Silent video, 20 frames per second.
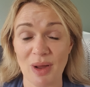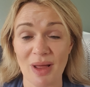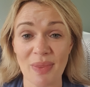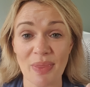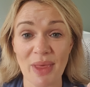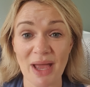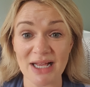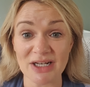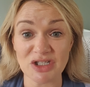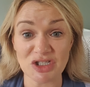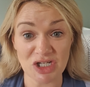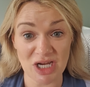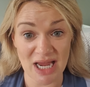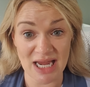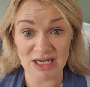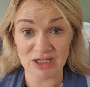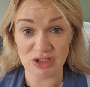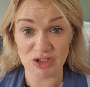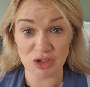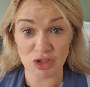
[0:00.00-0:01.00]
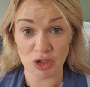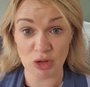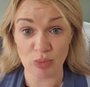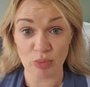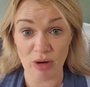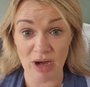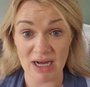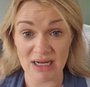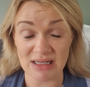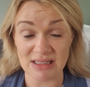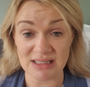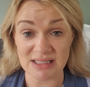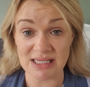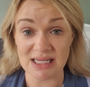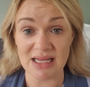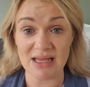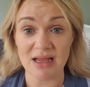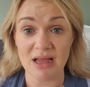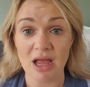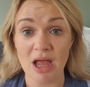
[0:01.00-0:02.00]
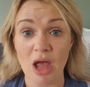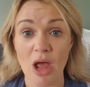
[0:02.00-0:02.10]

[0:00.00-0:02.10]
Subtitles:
and that changes during pregnancy.